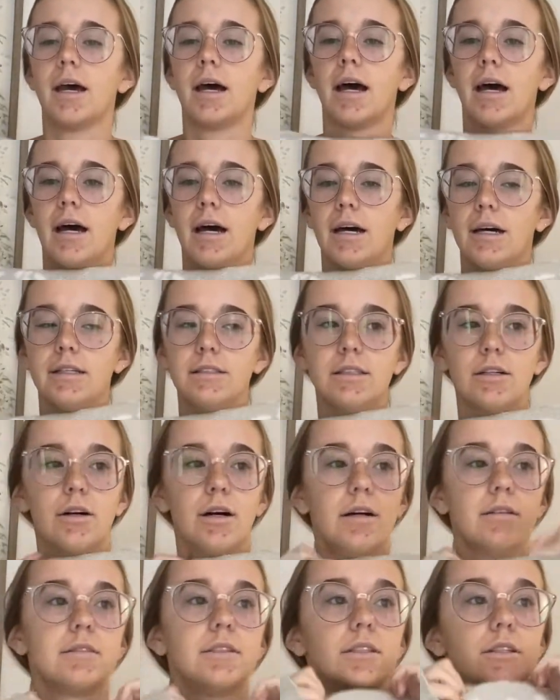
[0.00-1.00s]
I don't
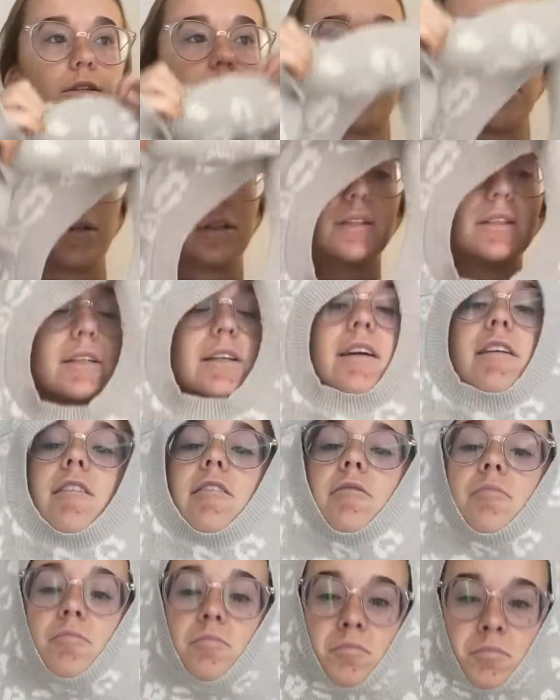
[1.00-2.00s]
have to go to work
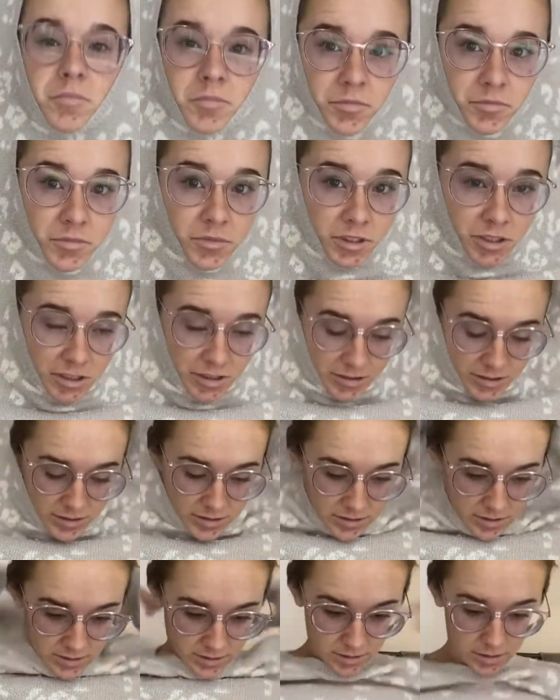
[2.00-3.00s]
today.
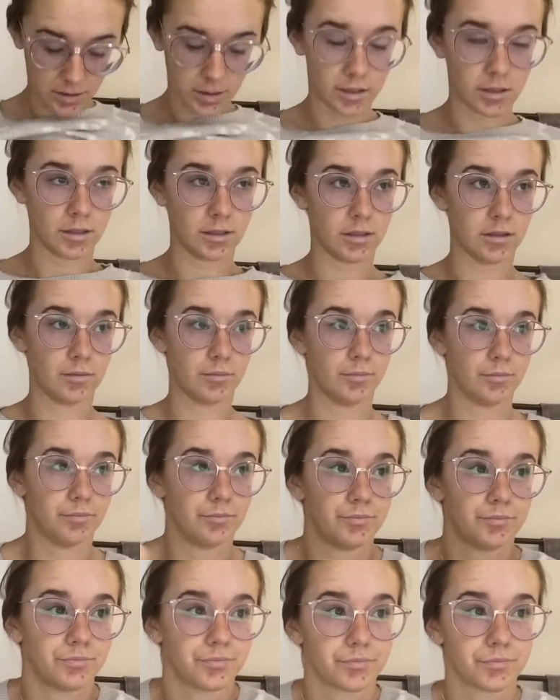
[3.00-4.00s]
Um,
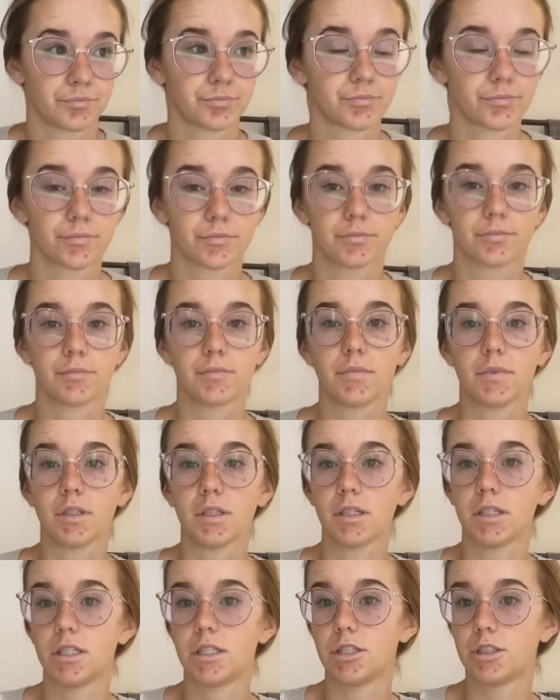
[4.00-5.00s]

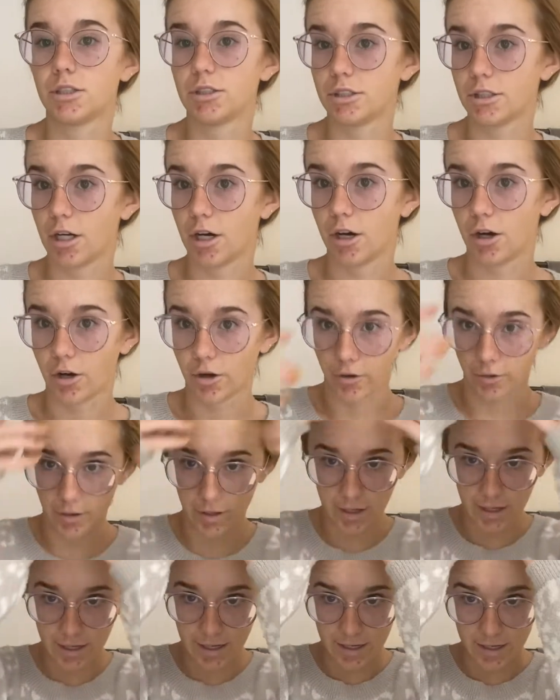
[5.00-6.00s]
So,
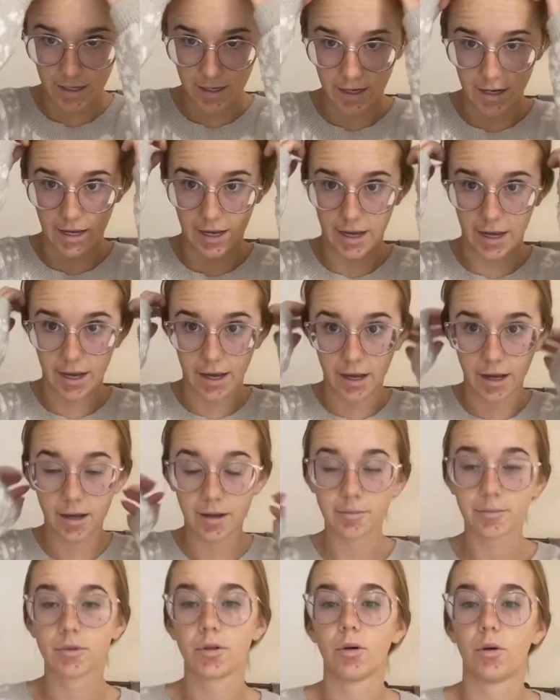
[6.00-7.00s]

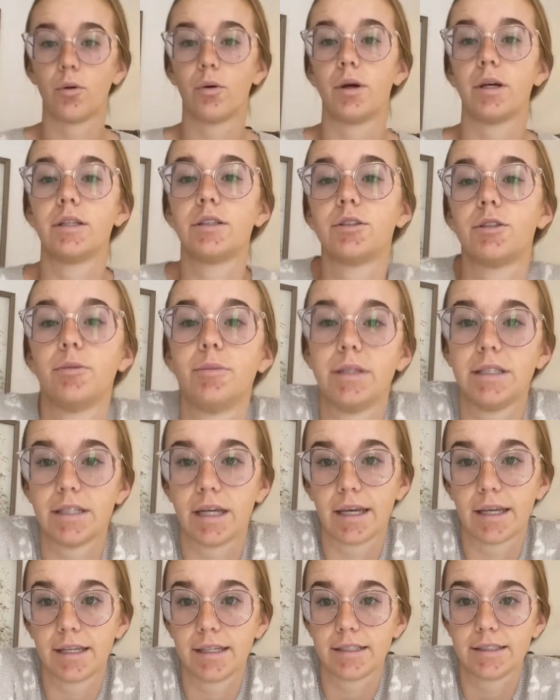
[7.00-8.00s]
I'm going to be
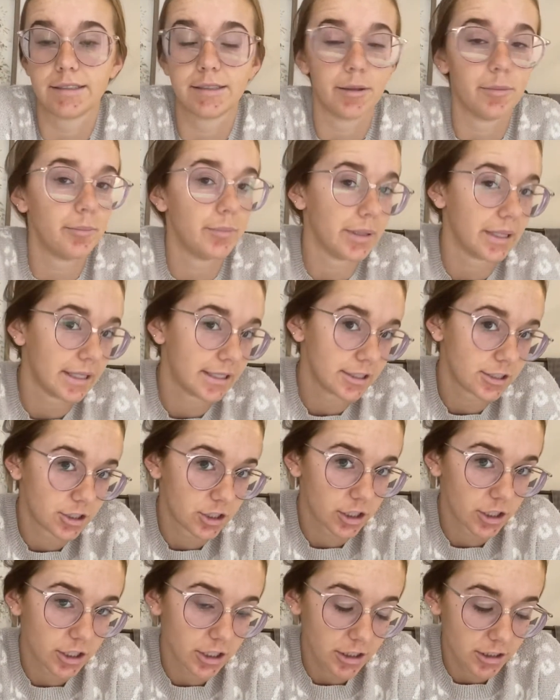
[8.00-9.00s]
taking some
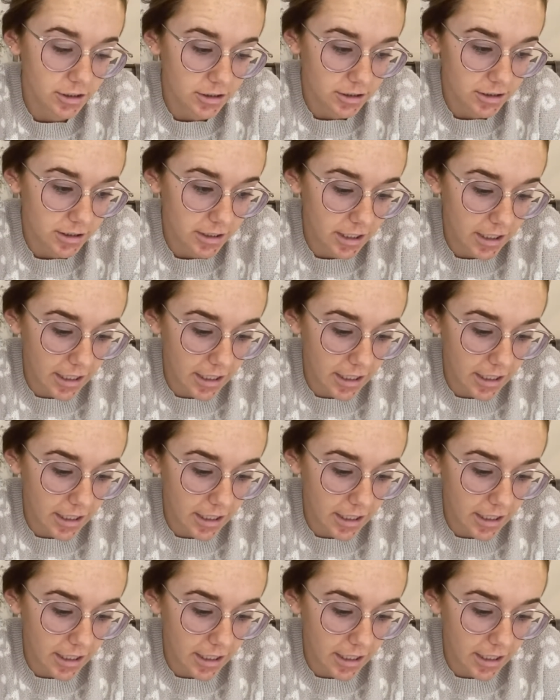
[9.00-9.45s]
pictures